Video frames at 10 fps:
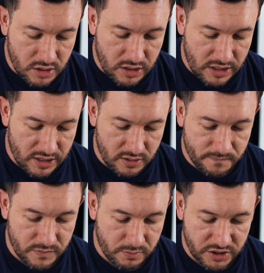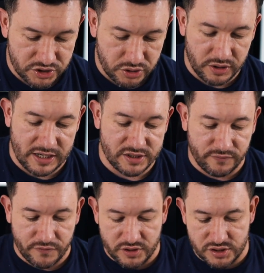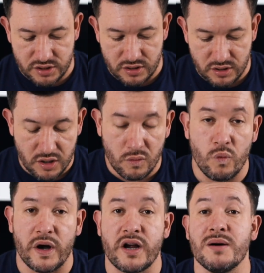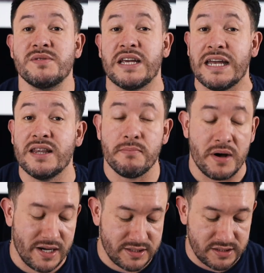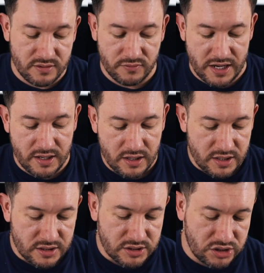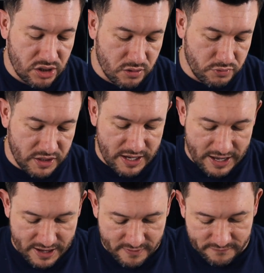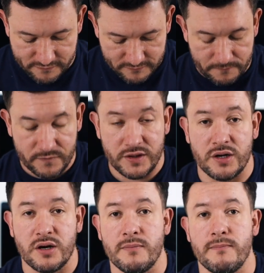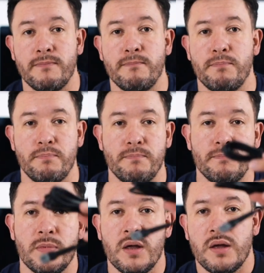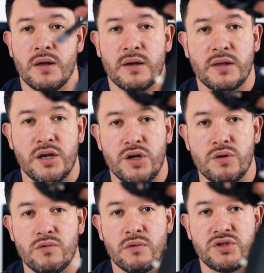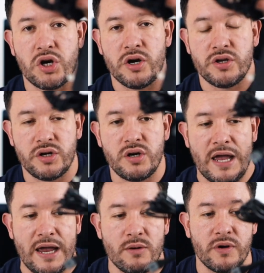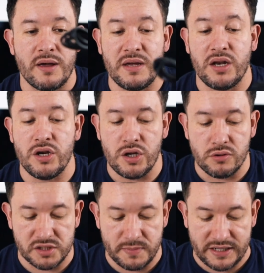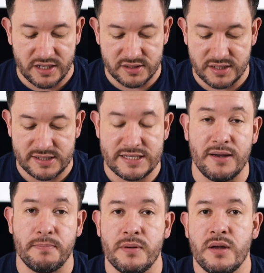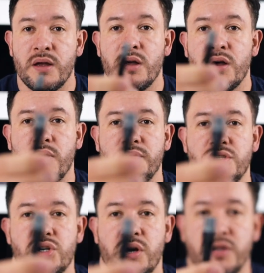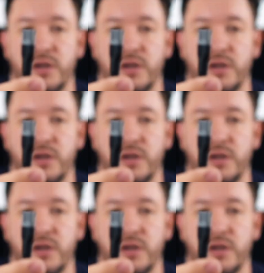I'm gonna show you guys first what comes in the box, right? So we have the new charger, and what I mean new is because the tip of the charger